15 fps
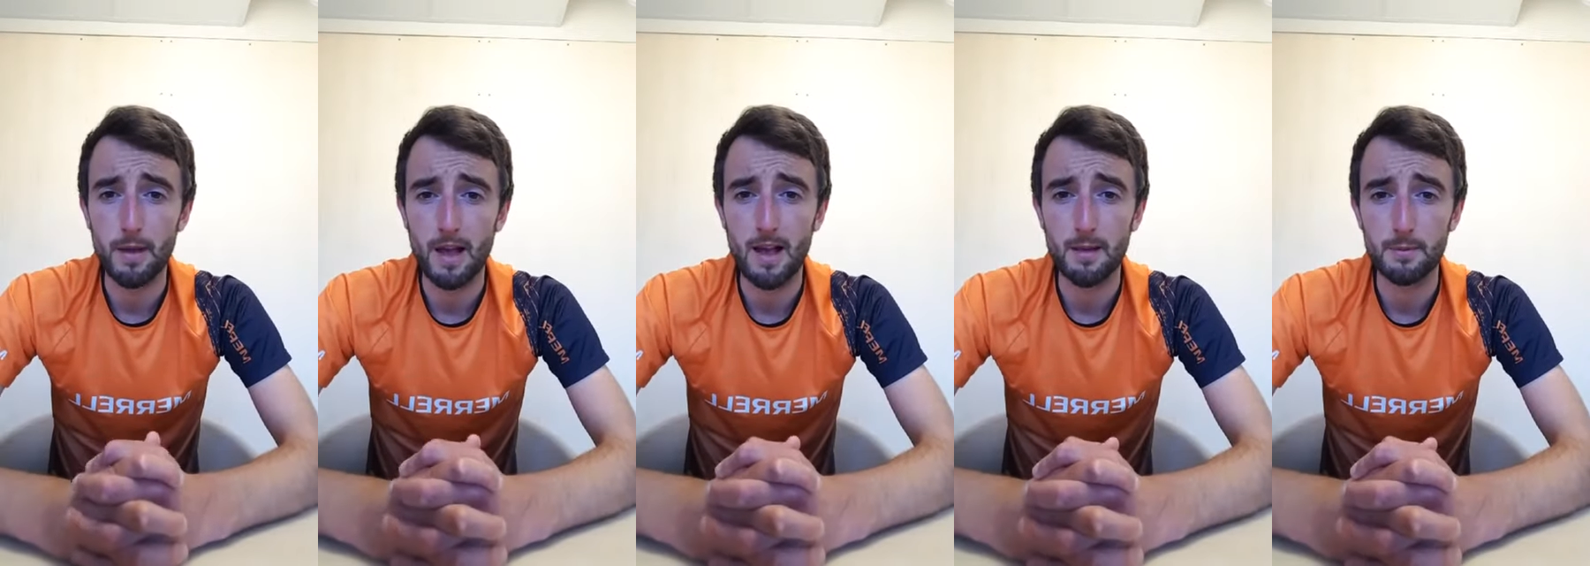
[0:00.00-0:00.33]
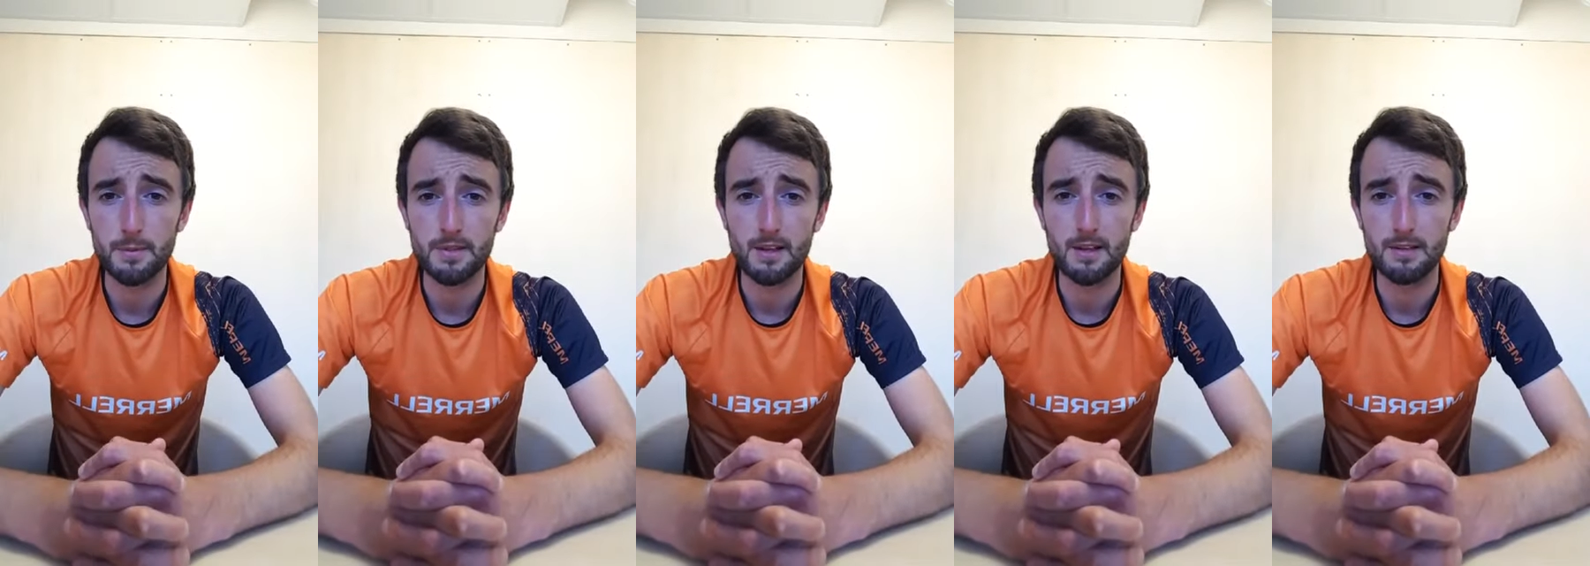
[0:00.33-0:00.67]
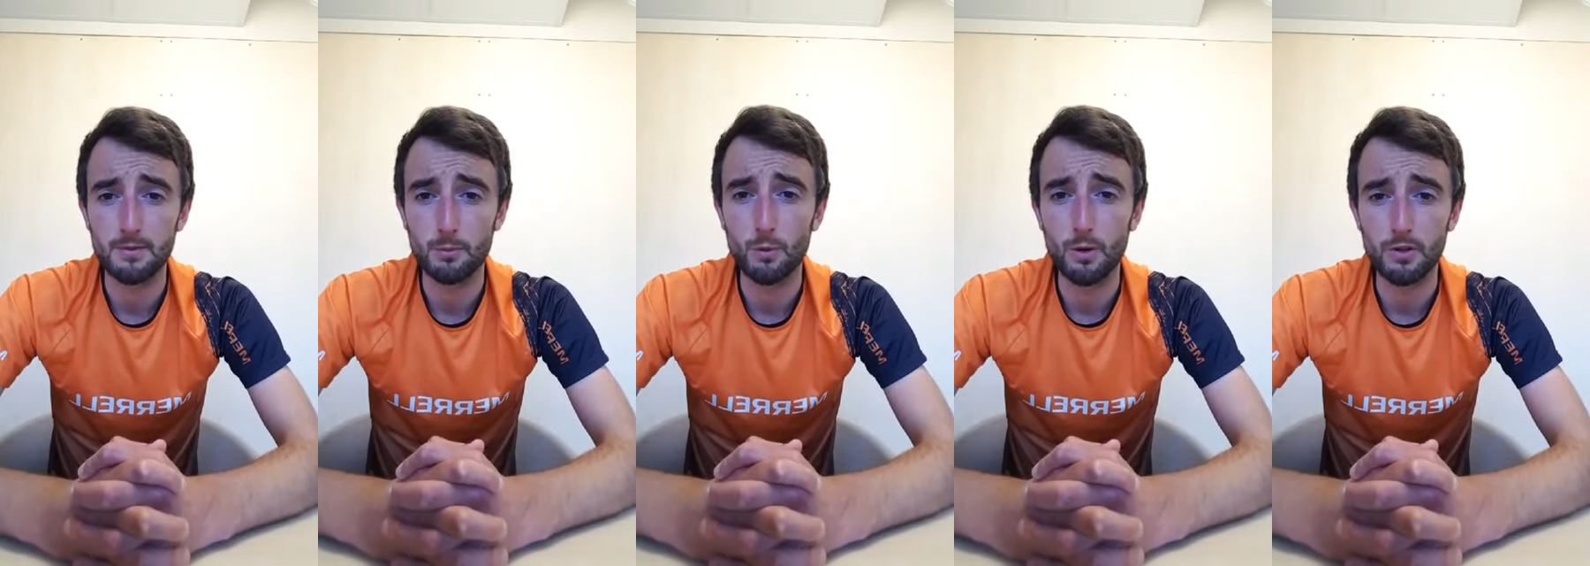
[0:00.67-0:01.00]
perhaps
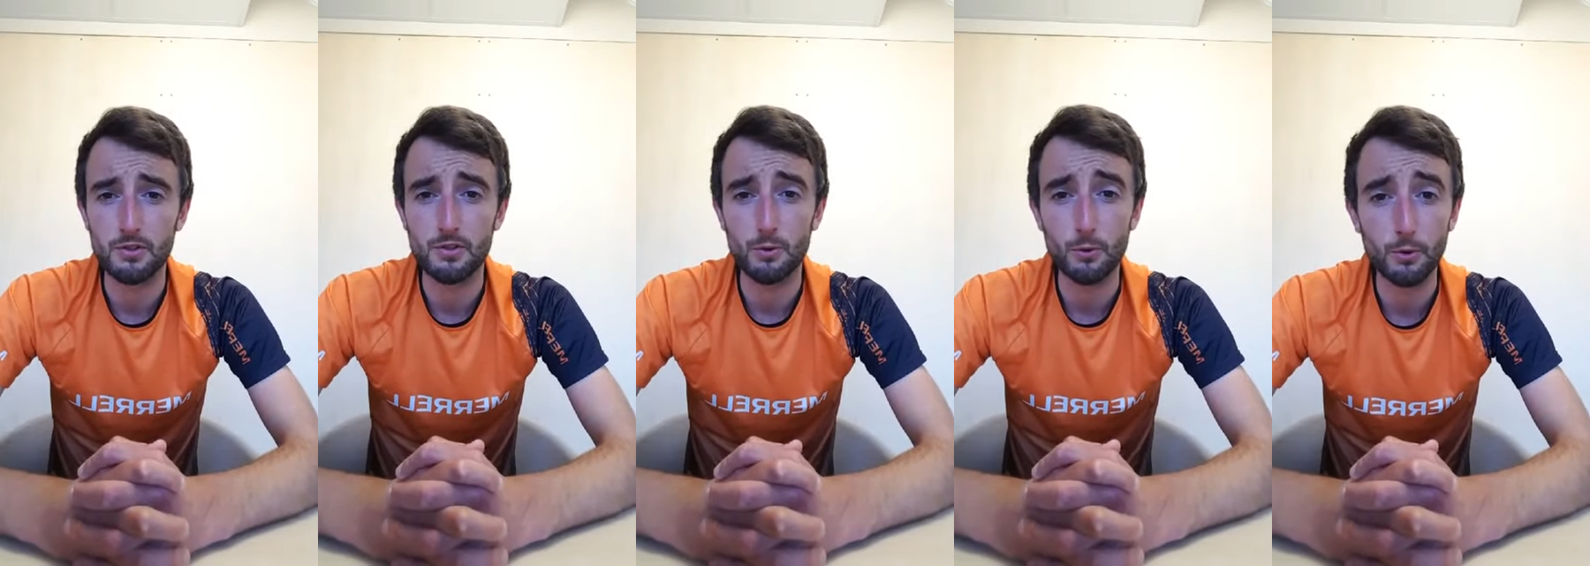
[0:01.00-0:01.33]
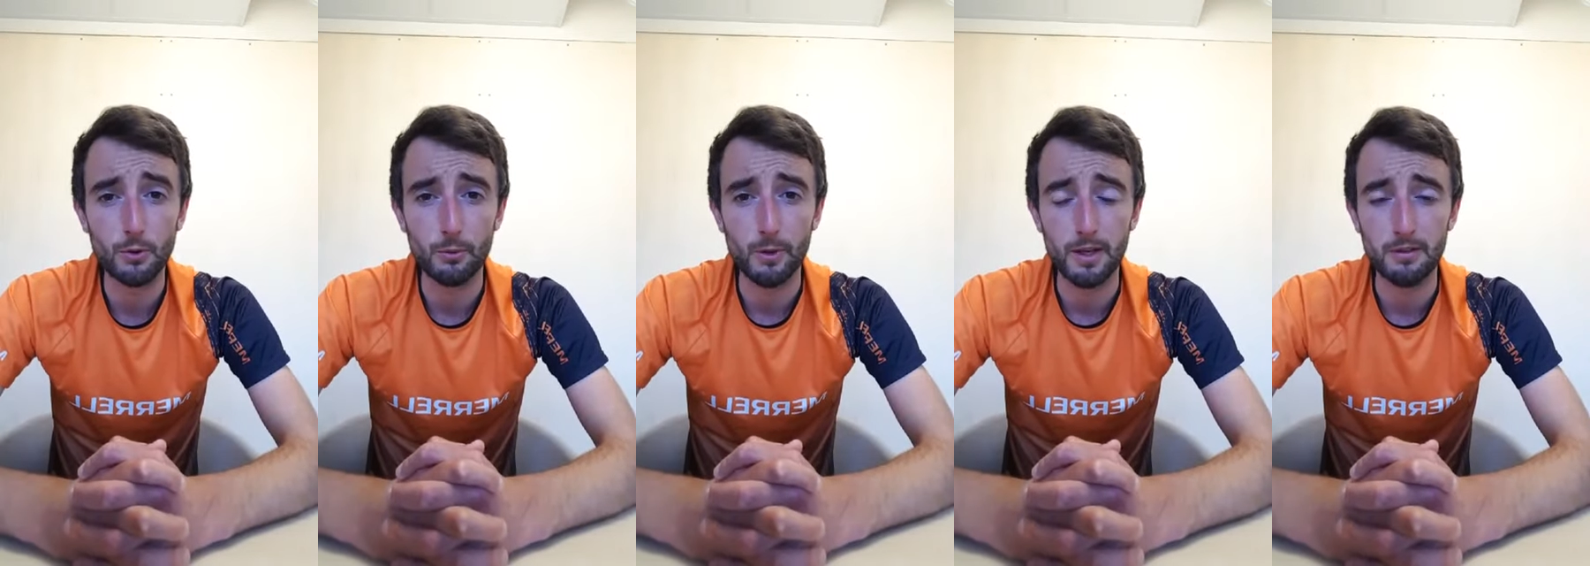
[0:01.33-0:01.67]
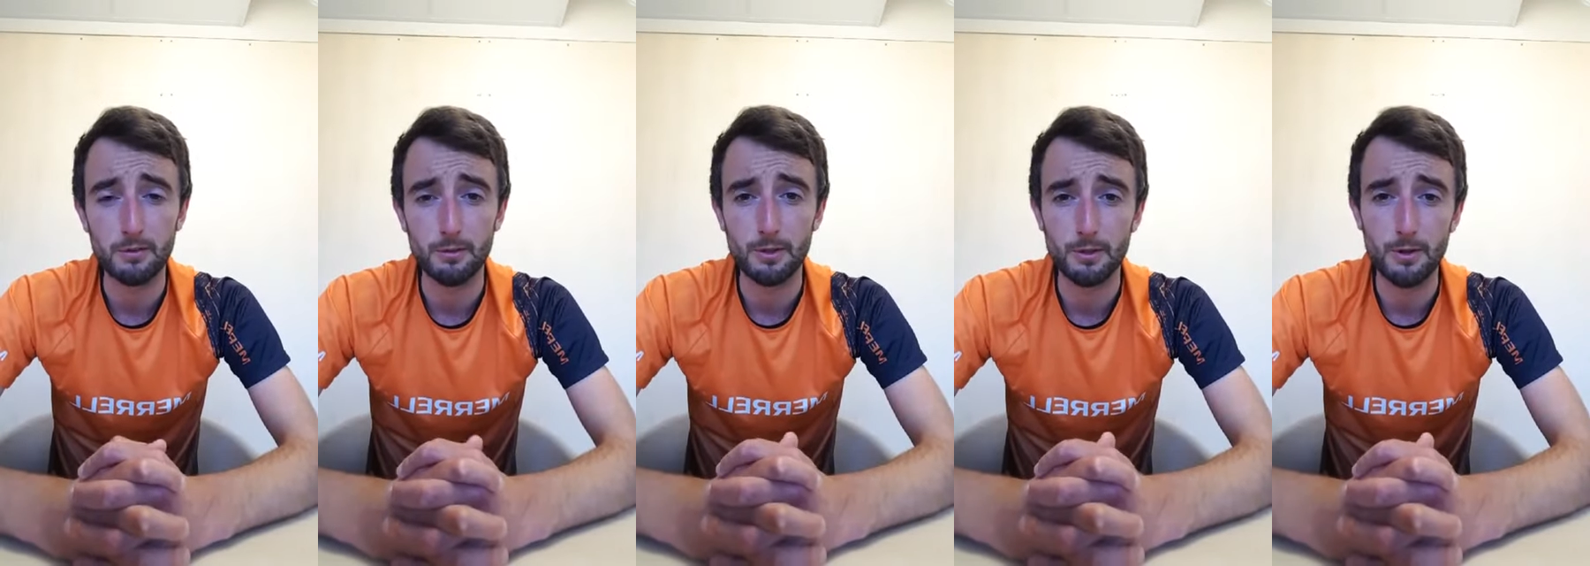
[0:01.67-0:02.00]
has watched all the way
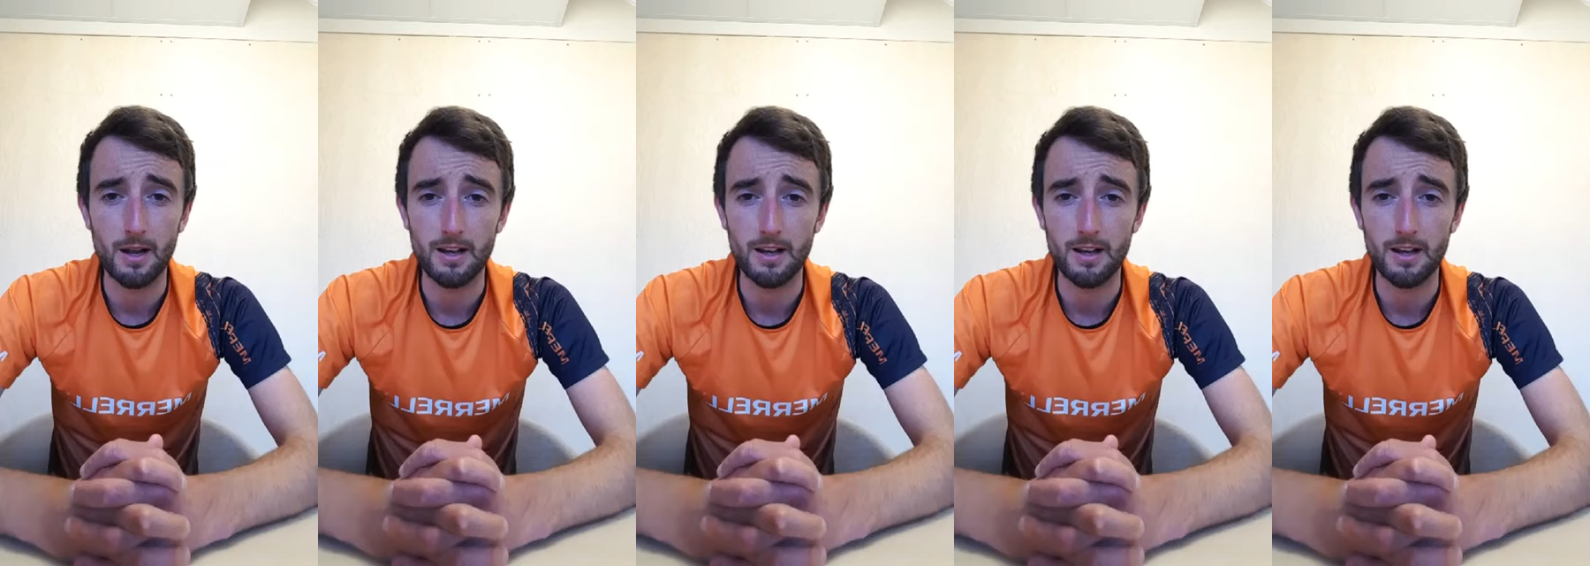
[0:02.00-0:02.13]
through.